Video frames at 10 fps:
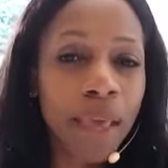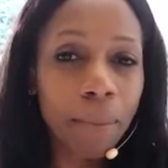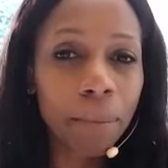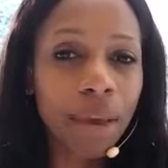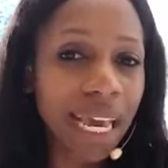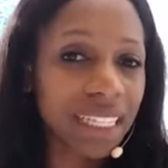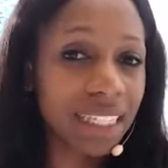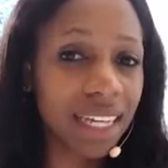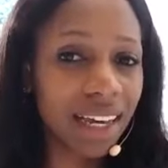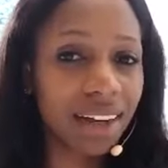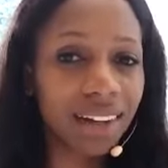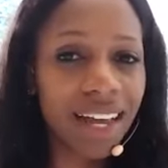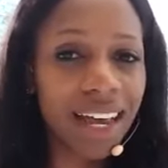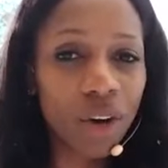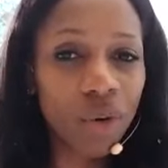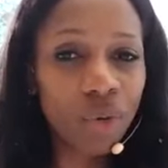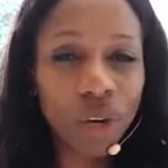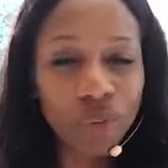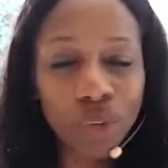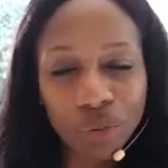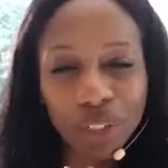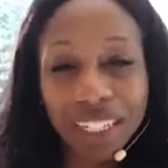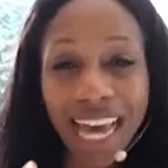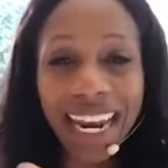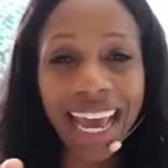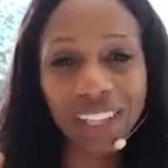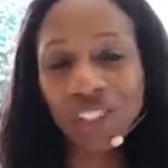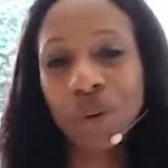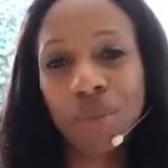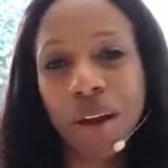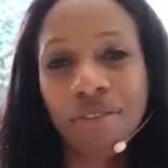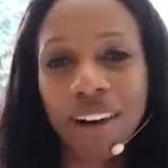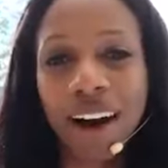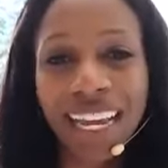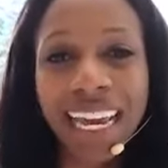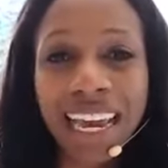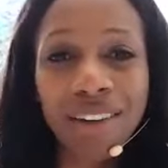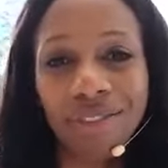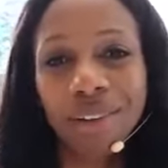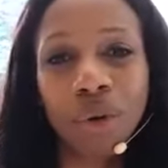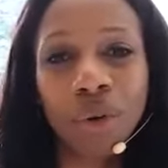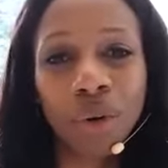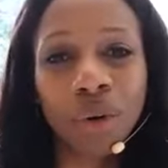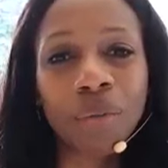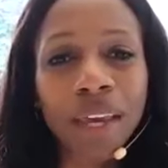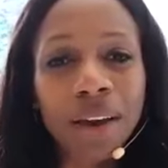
Bigger still, or which will 10x your profile even more,